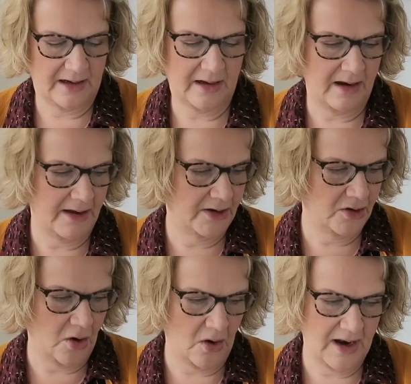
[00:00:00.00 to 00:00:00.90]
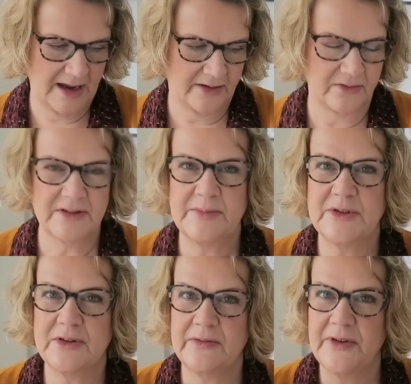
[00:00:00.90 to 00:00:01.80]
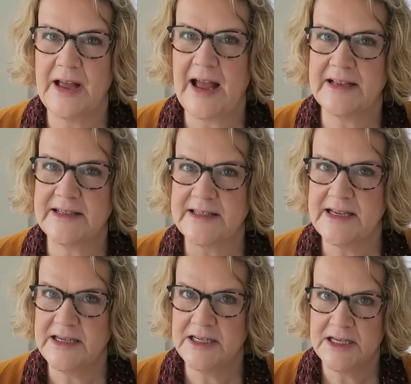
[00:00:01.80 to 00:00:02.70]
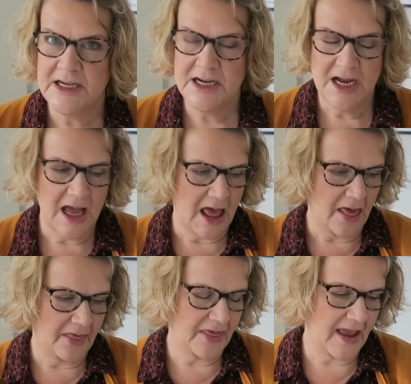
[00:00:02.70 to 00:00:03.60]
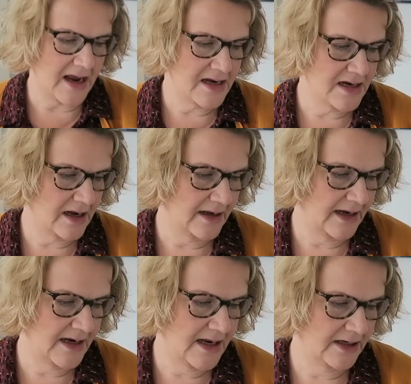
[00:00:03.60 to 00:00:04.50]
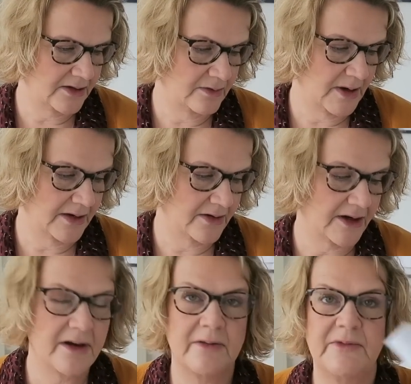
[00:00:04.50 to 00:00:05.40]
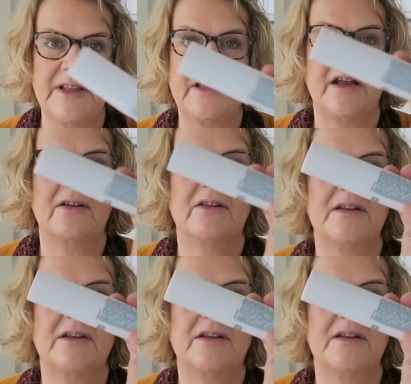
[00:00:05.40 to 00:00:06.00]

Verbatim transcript: glycolic or some sort of acid thing in it. Oh my God, I can't read that. Look